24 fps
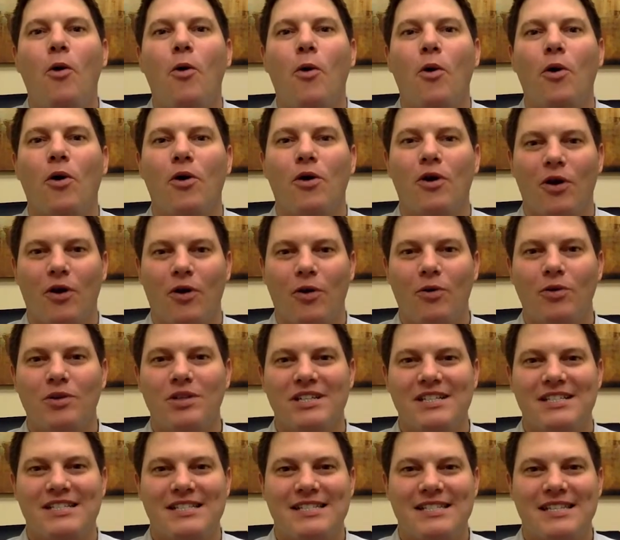or
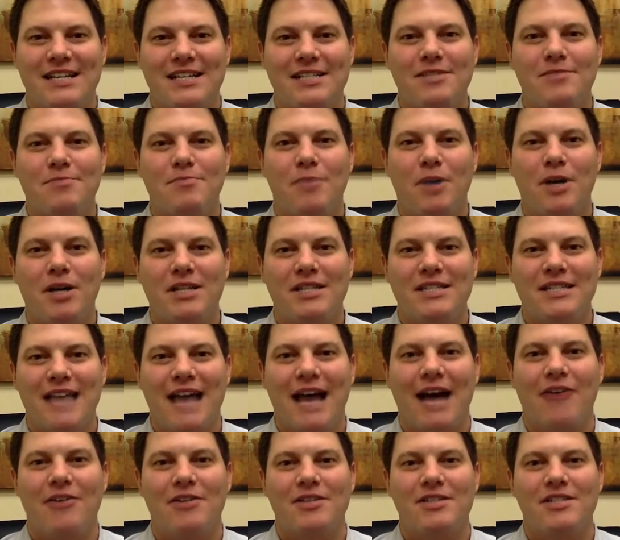only six
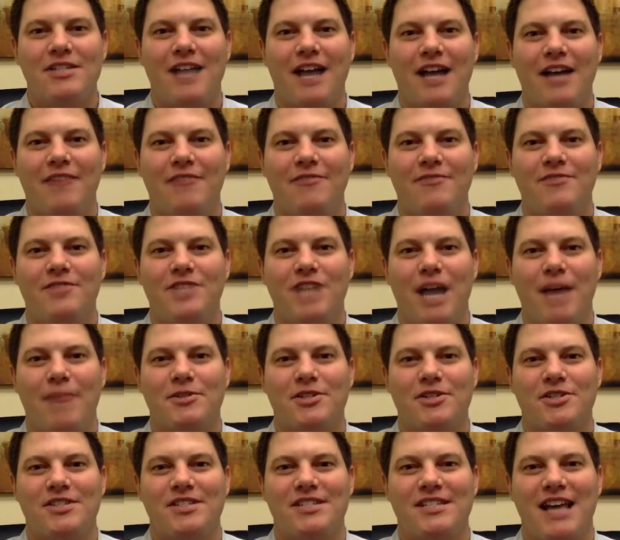months outside of
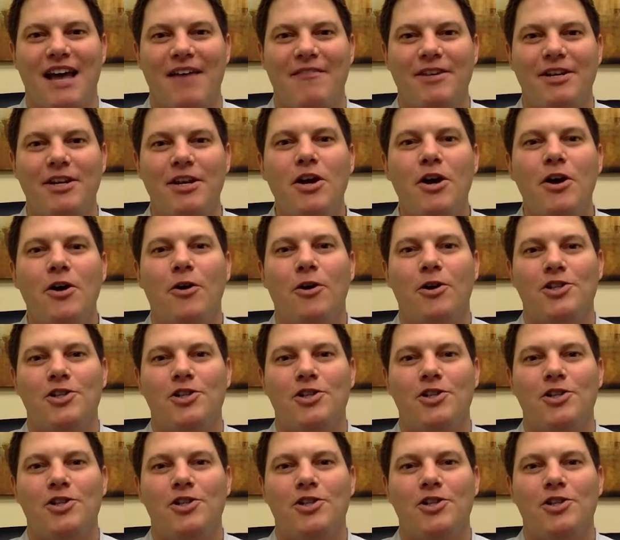Chapter 7